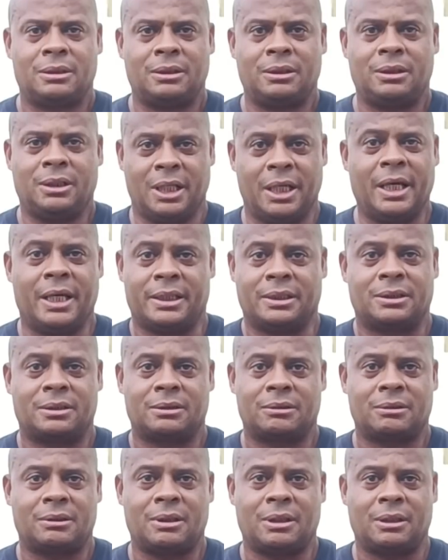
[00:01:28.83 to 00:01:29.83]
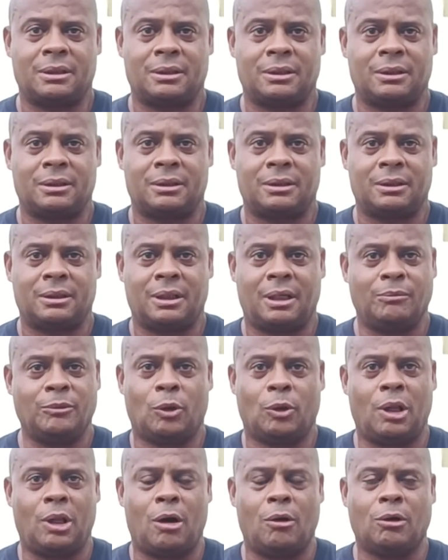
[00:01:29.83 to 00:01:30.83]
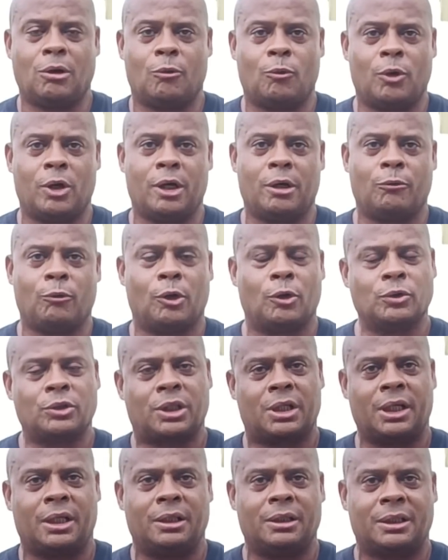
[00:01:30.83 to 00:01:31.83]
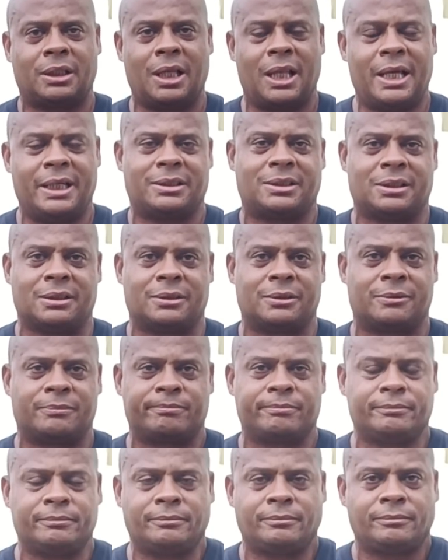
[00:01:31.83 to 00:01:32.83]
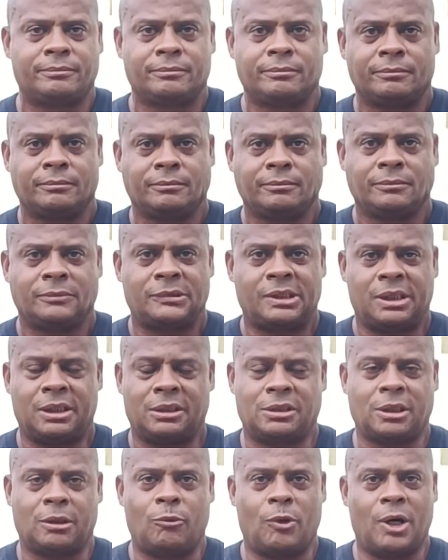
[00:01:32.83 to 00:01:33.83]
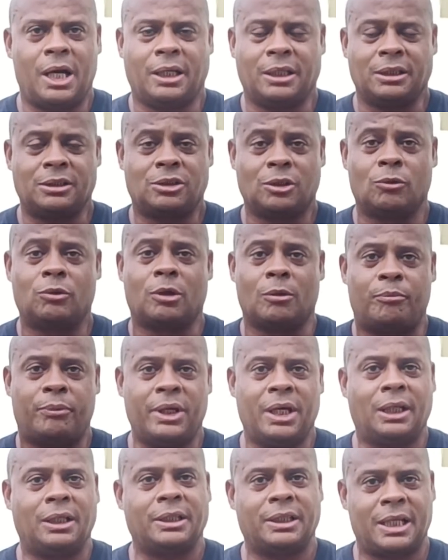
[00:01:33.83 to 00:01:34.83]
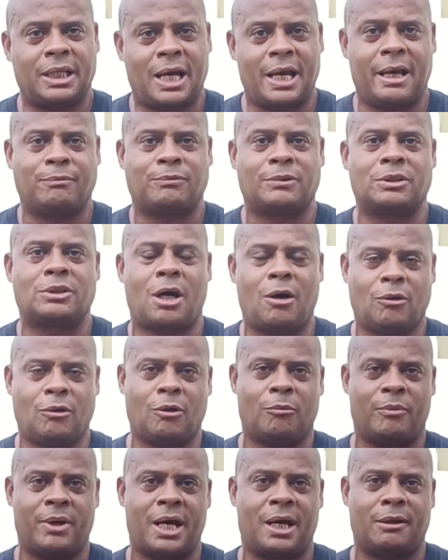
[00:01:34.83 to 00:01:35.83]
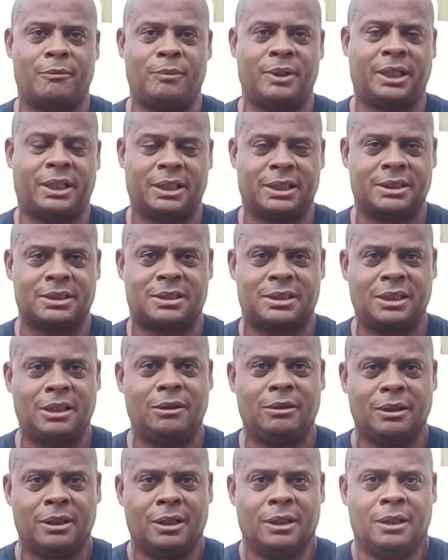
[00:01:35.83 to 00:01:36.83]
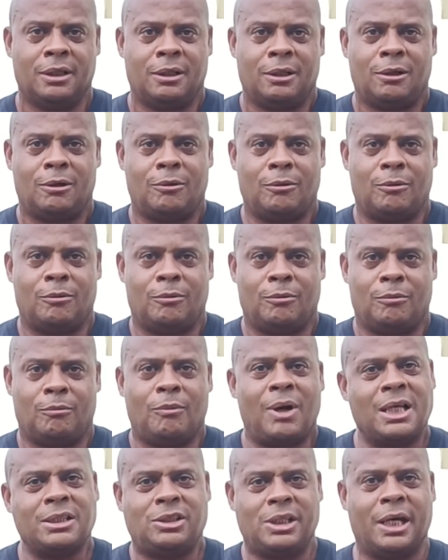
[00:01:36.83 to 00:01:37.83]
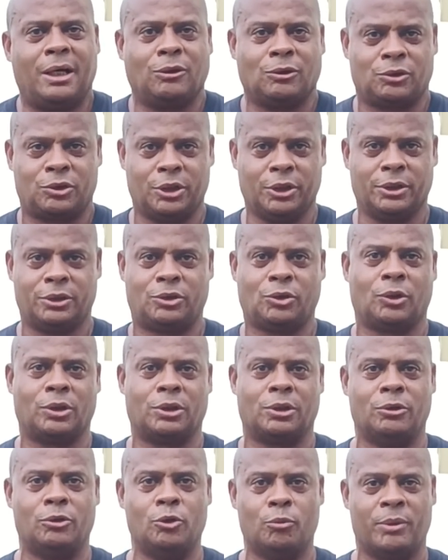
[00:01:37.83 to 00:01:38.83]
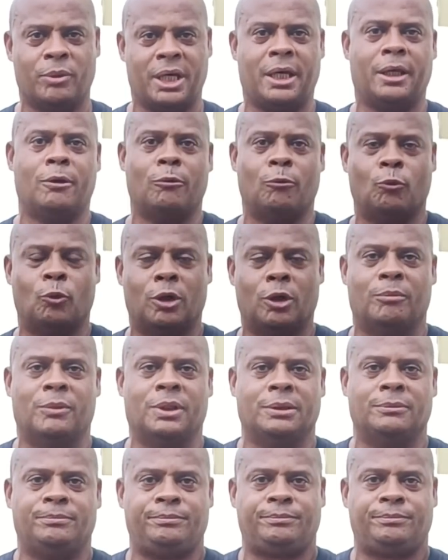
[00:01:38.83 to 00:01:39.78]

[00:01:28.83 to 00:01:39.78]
"Yes, I'm no longer wearing rose-colored glasses." And I was like, wow, that's so compelling I have to talk about it because, see, my channel is geared toward the new man and woman